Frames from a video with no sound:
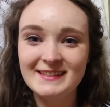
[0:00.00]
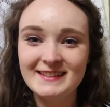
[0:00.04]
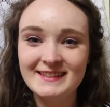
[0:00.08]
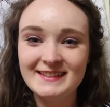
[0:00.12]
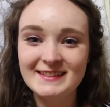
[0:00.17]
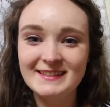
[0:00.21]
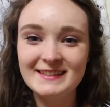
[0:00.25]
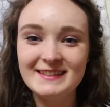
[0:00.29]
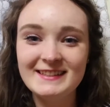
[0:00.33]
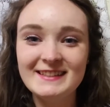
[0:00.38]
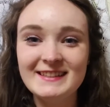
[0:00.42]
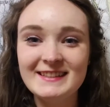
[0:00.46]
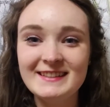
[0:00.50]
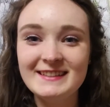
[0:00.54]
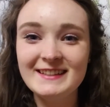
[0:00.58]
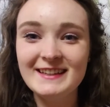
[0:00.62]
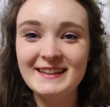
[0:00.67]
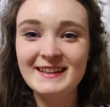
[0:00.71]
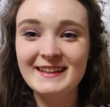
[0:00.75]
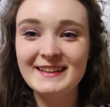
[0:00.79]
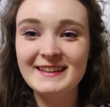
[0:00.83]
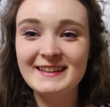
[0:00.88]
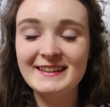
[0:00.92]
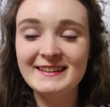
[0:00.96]
he
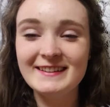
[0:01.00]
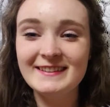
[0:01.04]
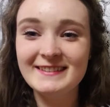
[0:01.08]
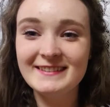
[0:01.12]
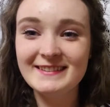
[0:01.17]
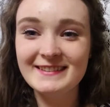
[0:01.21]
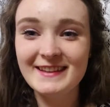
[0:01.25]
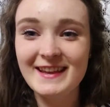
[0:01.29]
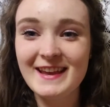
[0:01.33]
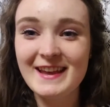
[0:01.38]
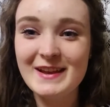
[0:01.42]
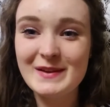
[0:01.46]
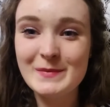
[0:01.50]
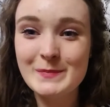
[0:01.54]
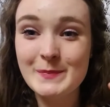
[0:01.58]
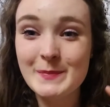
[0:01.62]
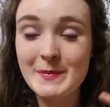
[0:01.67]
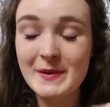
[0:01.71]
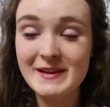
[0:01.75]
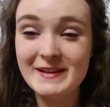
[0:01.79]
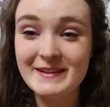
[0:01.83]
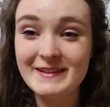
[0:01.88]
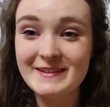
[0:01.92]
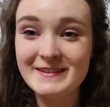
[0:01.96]
is a
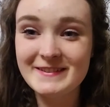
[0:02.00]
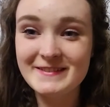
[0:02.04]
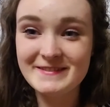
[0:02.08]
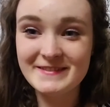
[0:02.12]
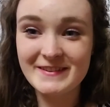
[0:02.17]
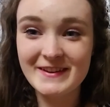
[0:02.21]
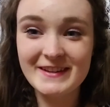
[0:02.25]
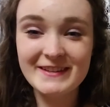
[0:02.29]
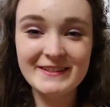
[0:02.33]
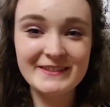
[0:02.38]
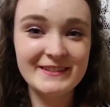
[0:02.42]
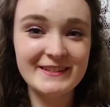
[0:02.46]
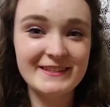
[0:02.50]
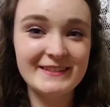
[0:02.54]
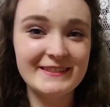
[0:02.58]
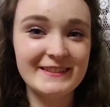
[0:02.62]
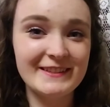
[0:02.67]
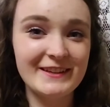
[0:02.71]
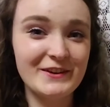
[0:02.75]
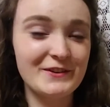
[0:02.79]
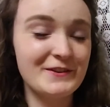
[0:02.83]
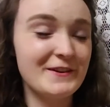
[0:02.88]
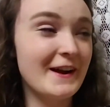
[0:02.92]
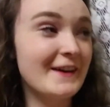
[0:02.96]
betta fish. He's a
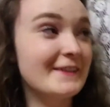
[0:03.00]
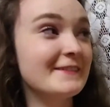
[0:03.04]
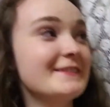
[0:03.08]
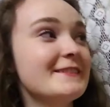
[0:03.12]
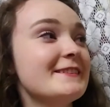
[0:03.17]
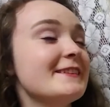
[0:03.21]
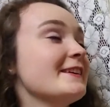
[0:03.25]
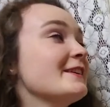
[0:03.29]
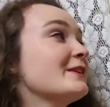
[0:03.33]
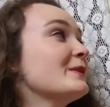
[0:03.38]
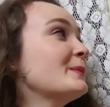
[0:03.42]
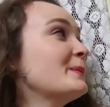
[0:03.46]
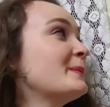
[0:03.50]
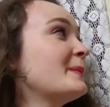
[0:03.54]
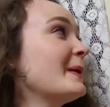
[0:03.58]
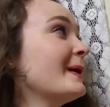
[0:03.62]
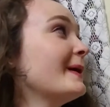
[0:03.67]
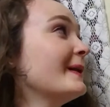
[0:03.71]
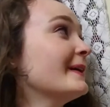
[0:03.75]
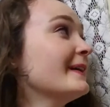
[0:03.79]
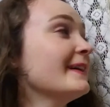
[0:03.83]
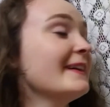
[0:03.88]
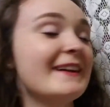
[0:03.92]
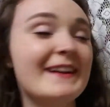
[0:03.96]
crown-tailed
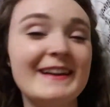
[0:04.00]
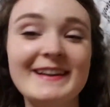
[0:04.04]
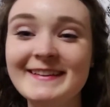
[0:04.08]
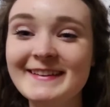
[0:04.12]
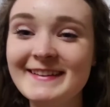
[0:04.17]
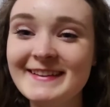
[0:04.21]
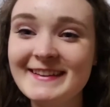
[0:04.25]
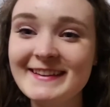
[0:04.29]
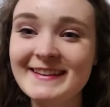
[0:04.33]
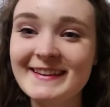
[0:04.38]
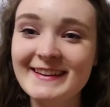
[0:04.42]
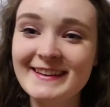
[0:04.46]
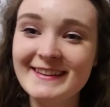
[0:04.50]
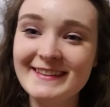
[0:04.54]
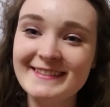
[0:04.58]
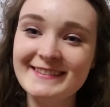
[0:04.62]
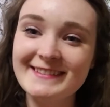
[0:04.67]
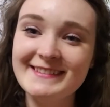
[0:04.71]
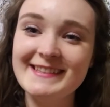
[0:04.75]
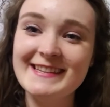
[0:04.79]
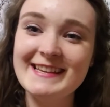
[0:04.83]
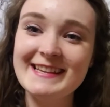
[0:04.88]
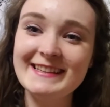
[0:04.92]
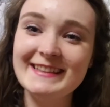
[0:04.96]
betta, and he is
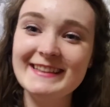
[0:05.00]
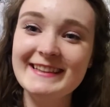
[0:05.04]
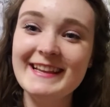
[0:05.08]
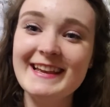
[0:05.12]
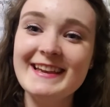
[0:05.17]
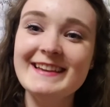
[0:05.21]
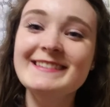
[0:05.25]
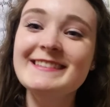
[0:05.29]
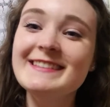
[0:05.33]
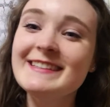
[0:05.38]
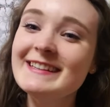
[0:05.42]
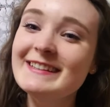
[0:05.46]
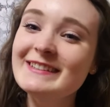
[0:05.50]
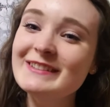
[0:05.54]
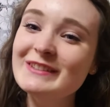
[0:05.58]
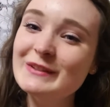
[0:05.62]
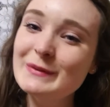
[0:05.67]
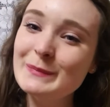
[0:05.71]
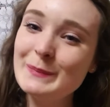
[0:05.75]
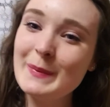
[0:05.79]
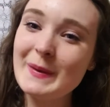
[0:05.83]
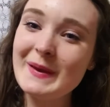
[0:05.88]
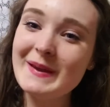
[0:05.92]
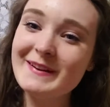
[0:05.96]
the laziest
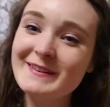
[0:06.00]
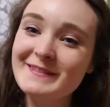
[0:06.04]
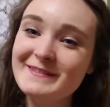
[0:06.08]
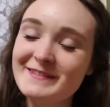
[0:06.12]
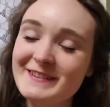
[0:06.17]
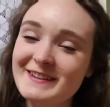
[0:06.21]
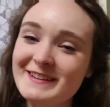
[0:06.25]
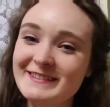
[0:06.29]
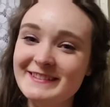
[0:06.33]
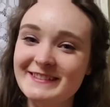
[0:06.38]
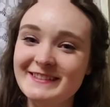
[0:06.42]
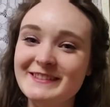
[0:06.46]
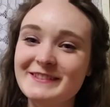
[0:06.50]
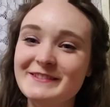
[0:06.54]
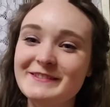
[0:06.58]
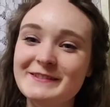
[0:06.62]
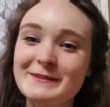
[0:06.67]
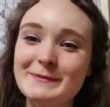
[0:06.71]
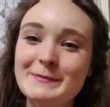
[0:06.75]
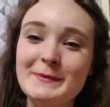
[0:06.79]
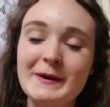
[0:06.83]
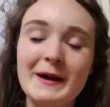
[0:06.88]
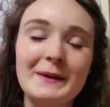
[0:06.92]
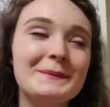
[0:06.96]
betta fish you will
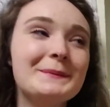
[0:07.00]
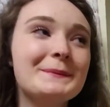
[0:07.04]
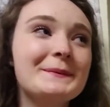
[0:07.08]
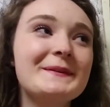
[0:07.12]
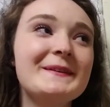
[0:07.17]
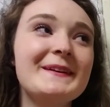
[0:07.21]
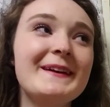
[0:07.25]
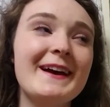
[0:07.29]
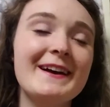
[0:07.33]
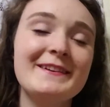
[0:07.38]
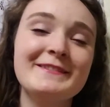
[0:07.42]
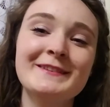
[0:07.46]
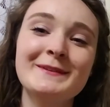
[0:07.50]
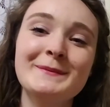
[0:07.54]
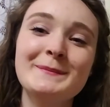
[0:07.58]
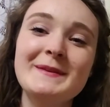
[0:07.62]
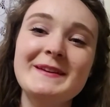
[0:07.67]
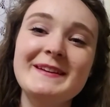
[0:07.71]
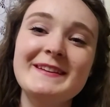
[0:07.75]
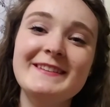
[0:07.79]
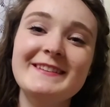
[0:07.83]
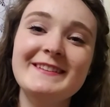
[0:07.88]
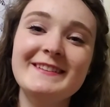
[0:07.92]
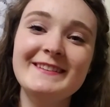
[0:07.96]
probably ever meet
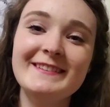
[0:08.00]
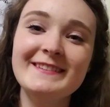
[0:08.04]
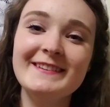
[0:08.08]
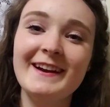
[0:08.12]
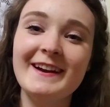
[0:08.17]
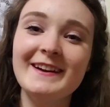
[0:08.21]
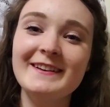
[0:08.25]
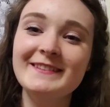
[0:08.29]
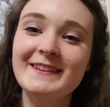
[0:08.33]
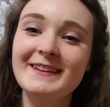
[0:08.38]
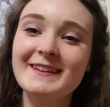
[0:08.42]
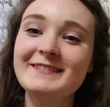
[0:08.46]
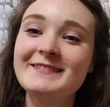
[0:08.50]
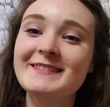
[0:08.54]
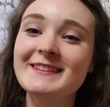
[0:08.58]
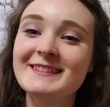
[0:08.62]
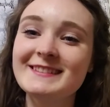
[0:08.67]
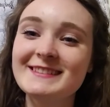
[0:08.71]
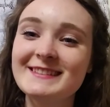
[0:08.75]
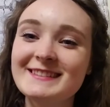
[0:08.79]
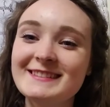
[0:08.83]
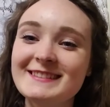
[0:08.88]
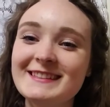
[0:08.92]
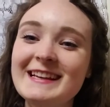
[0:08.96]
in your entire life. This
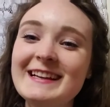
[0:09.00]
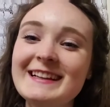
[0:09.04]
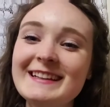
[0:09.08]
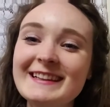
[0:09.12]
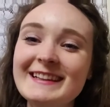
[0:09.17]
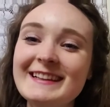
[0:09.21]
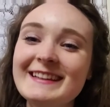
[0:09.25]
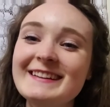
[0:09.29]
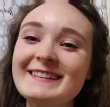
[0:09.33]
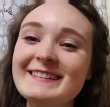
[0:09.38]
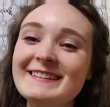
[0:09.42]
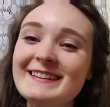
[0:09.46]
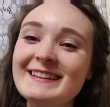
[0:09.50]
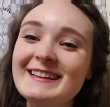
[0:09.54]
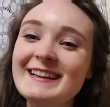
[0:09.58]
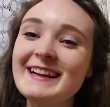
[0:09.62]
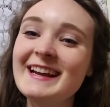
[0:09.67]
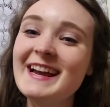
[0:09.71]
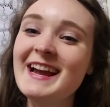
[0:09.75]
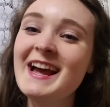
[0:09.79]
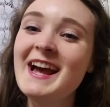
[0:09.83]
is literally